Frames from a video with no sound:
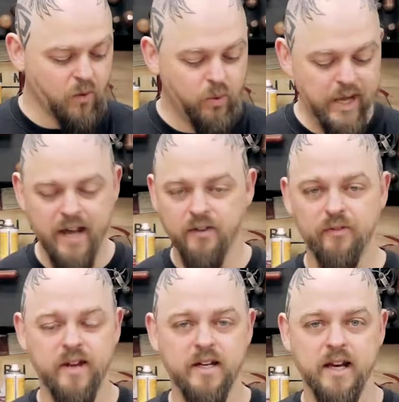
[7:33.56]
We had a
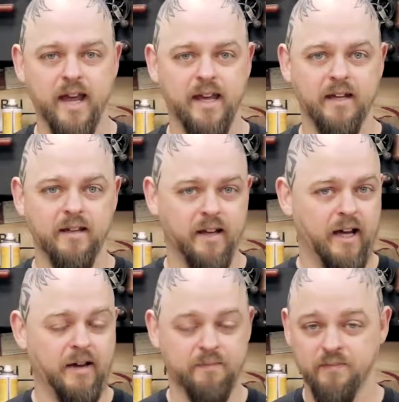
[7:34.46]
fender neck
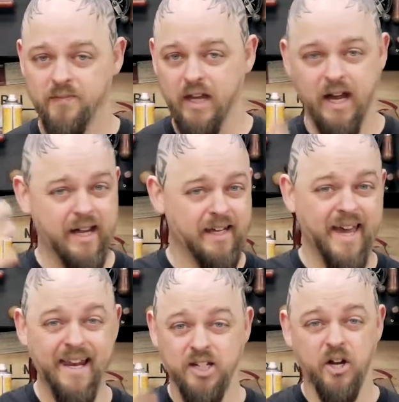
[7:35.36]
in
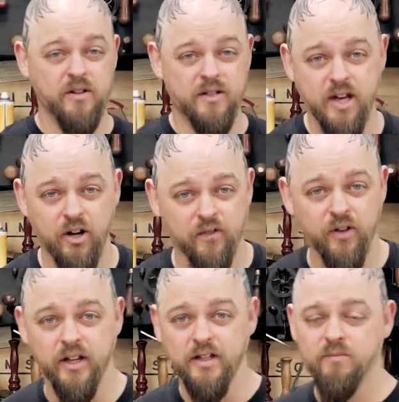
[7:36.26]
Kelly Jones,
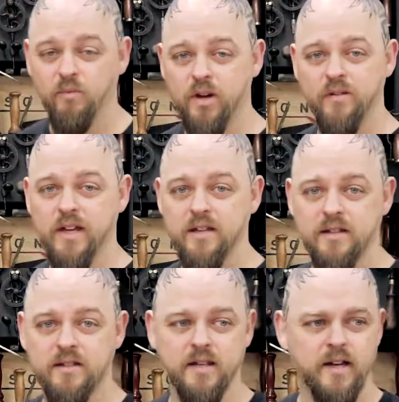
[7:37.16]
Stereophonics, one of
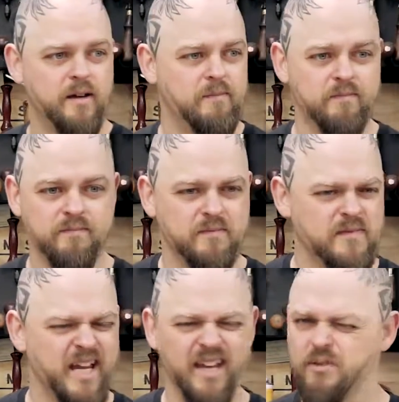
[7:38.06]
his
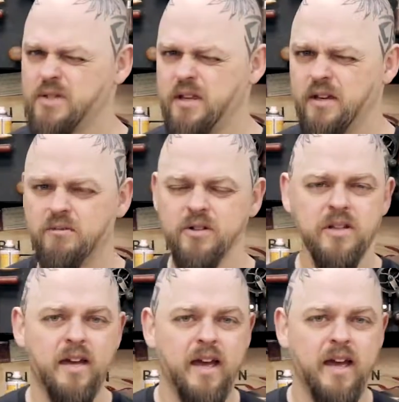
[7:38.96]
Jaguars, I think it was.